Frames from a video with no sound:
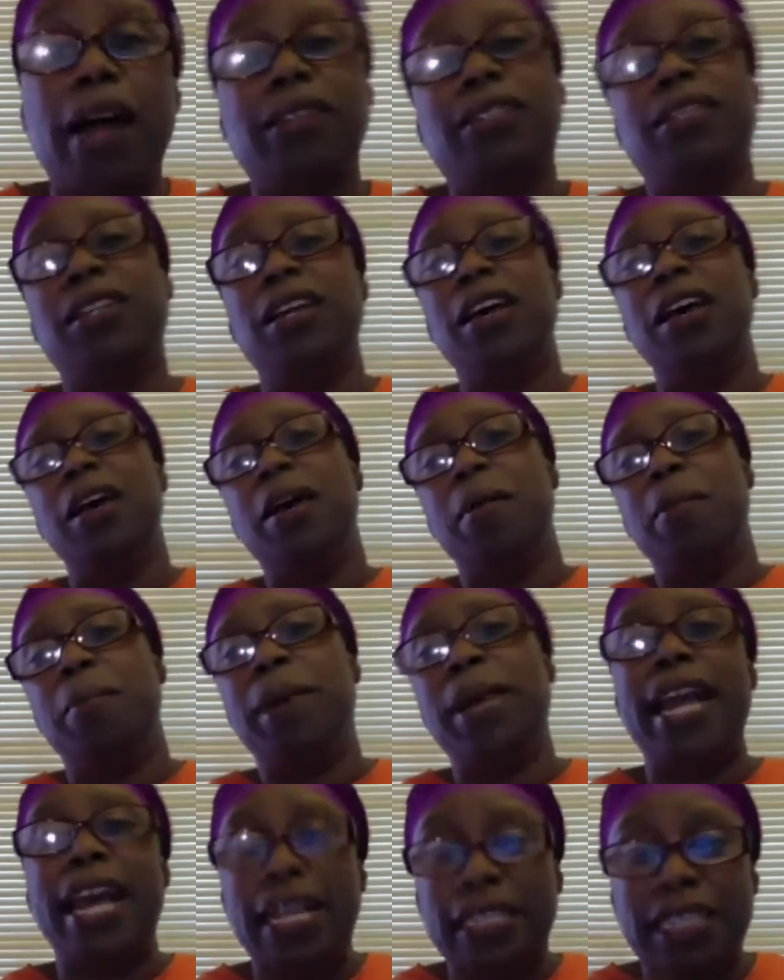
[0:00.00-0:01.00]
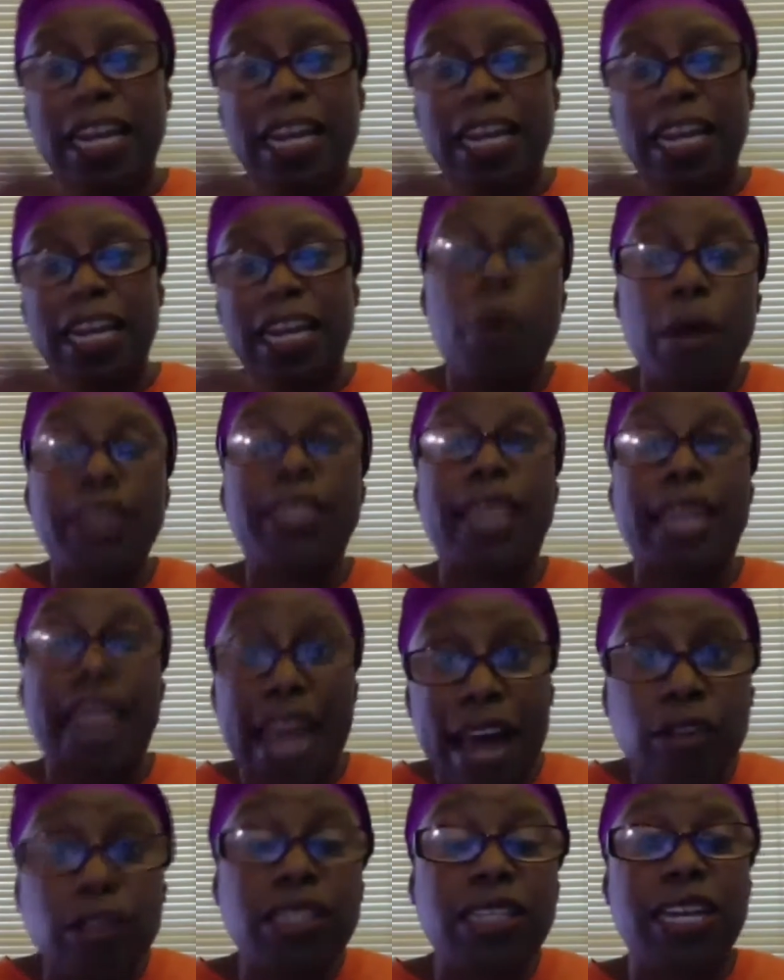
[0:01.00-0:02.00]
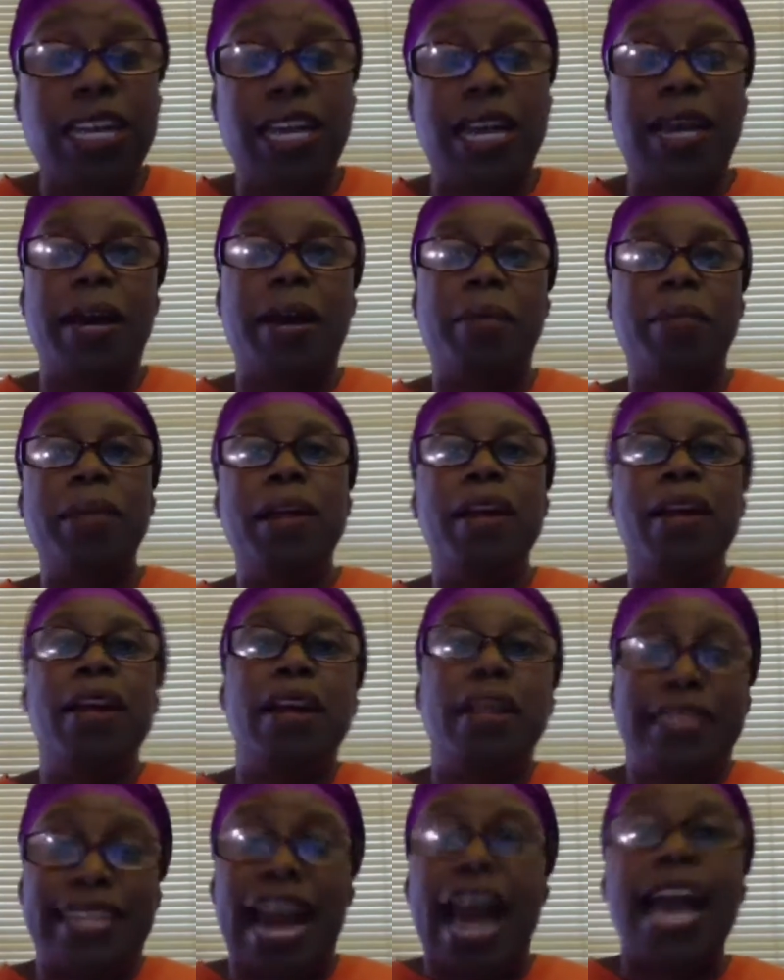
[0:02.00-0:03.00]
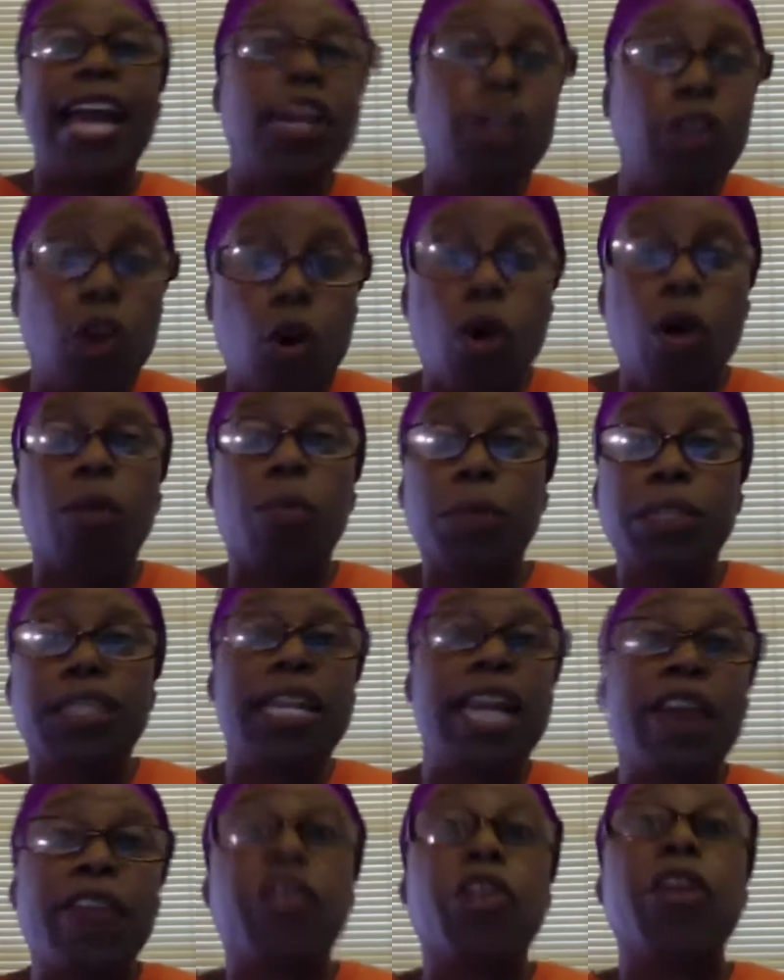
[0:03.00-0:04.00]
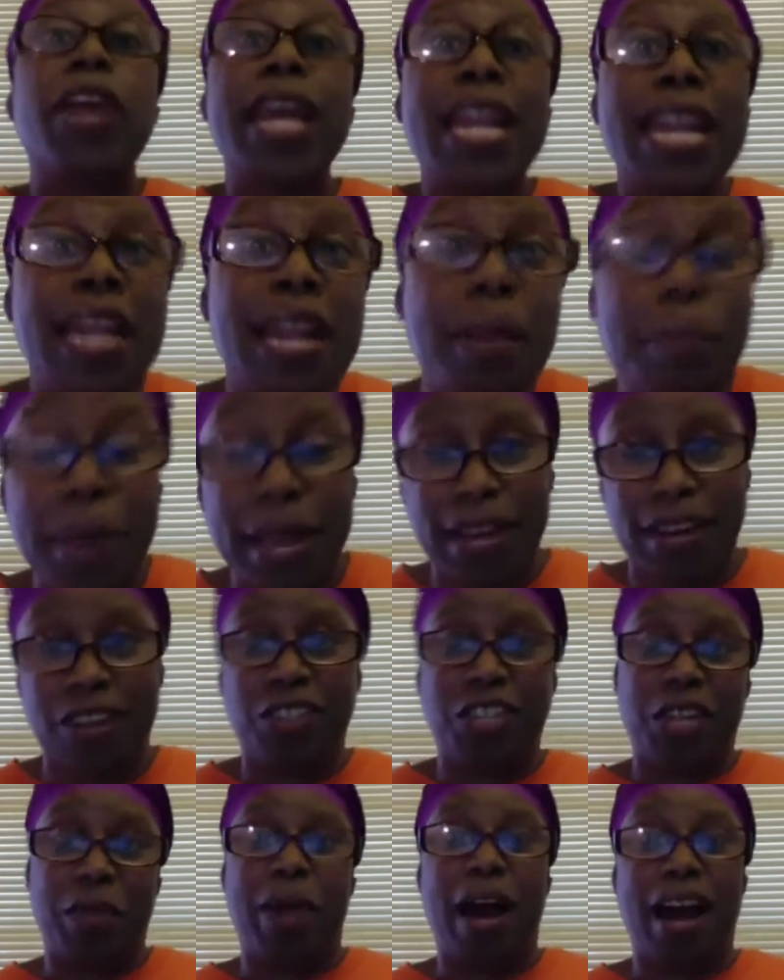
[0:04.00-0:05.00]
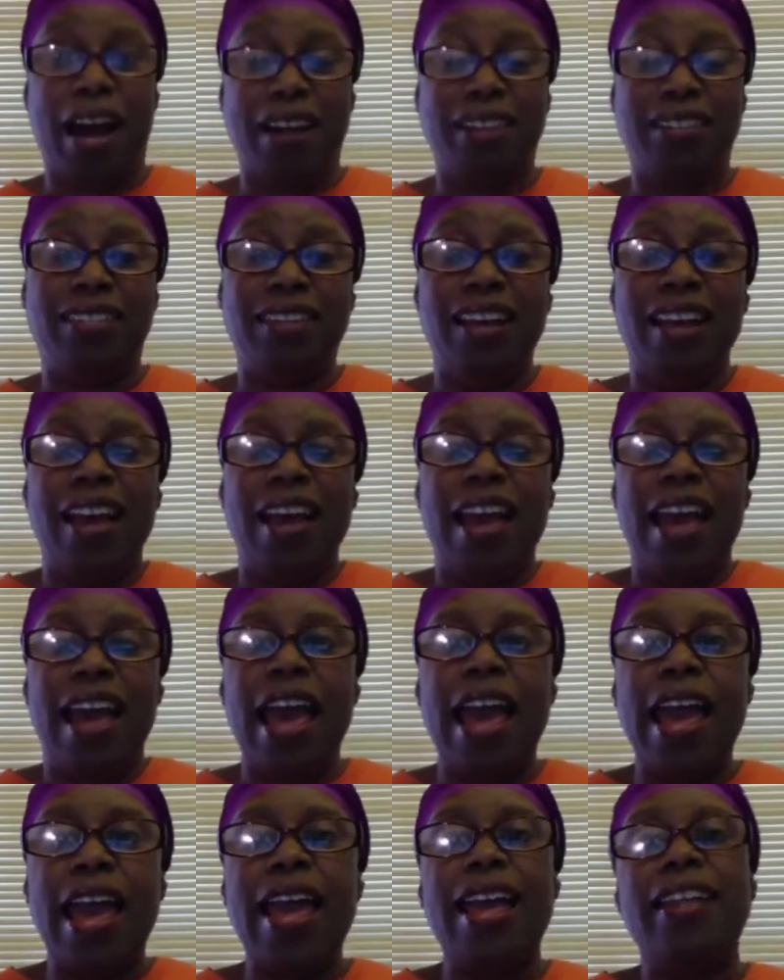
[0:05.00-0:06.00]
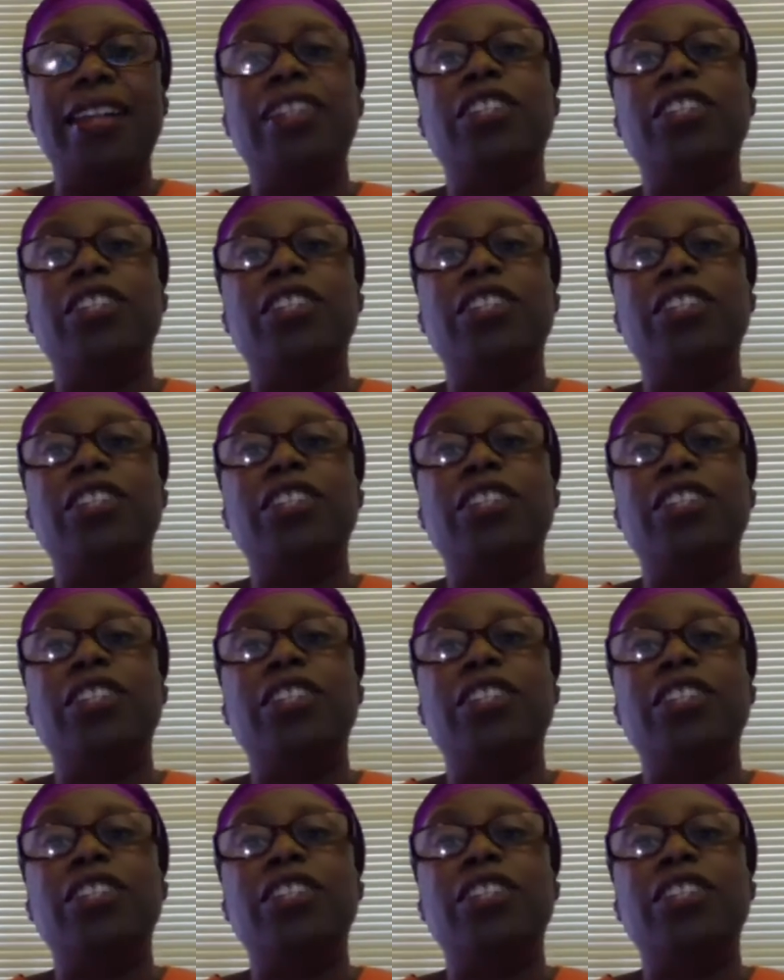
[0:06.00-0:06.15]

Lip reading: box. But as I pointed out to him, DynCorp was never in the penalty box. Right.